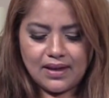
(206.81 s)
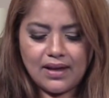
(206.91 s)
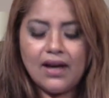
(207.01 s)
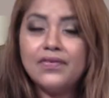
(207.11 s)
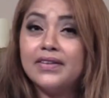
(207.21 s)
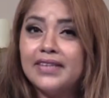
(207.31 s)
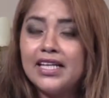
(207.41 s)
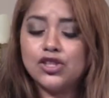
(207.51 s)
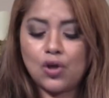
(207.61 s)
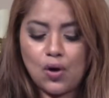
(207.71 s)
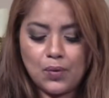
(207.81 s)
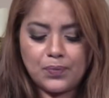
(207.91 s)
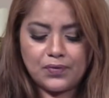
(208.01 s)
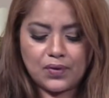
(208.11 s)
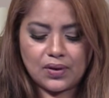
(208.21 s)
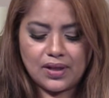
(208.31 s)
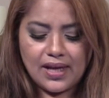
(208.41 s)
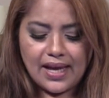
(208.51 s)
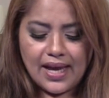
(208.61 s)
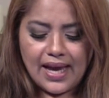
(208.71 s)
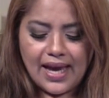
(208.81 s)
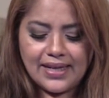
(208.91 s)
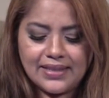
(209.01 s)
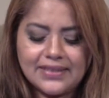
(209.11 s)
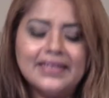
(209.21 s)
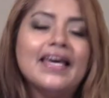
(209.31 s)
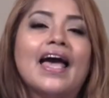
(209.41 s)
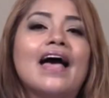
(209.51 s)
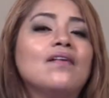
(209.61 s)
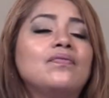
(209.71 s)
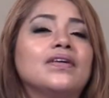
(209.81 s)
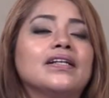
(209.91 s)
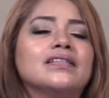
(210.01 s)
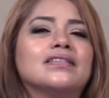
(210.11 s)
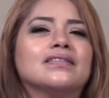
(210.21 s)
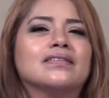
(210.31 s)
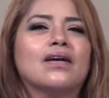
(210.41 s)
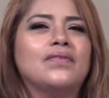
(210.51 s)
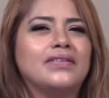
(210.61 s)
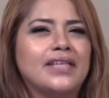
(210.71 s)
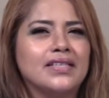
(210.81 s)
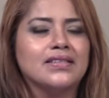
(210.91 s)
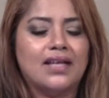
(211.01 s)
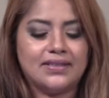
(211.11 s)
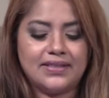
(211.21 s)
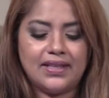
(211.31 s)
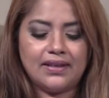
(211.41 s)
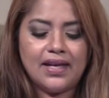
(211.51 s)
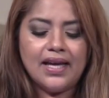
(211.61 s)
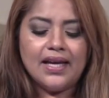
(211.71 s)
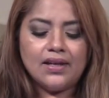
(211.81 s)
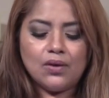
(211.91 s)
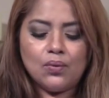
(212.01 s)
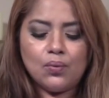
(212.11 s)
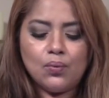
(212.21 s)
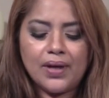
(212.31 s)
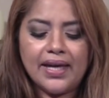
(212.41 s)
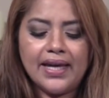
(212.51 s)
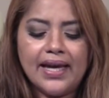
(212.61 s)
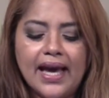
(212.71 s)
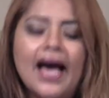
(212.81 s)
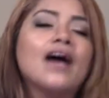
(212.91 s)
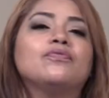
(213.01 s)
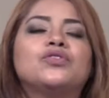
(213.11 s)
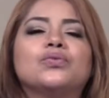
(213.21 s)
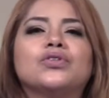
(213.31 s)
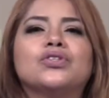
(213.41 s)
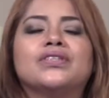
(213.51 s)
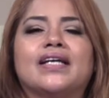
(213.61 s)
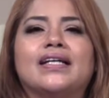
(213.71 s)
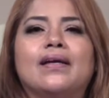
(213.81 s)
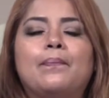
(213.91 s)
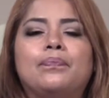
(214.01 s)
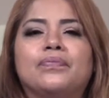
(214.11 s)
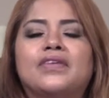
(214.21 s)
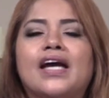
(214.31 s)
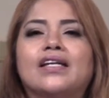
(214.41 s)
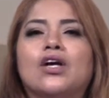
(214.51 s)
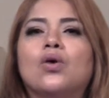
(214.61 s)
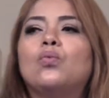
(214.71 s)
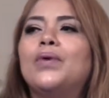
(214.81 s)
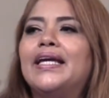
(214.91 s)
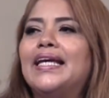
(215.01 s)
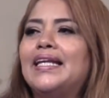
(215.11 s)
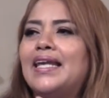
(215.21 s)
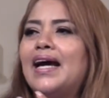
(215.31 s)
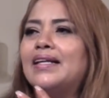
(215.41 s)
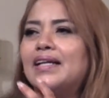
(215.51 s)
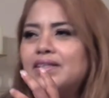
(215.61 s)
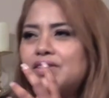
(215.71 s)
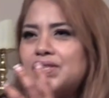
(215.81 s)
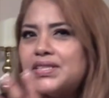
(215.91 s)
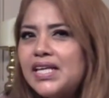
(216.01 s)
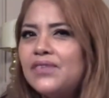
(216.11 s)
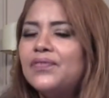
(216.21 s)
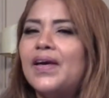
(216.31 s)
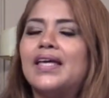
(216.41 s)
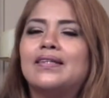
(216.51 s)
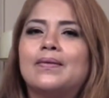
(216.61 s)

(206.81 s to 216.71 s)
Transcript: of the things hoped for, and it's the evidence of the things not seen. We have to understand that we cannot see faith.